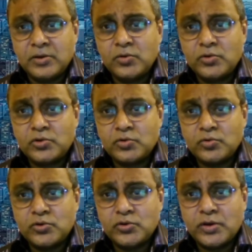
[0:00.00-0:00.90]
glued
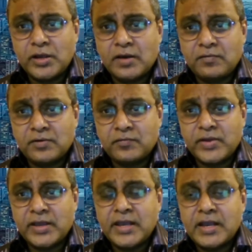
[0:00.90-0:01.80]
to during our
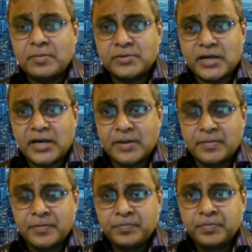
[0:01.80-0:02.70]
waking up
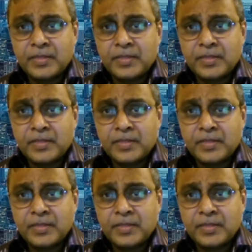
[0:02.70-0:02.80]
time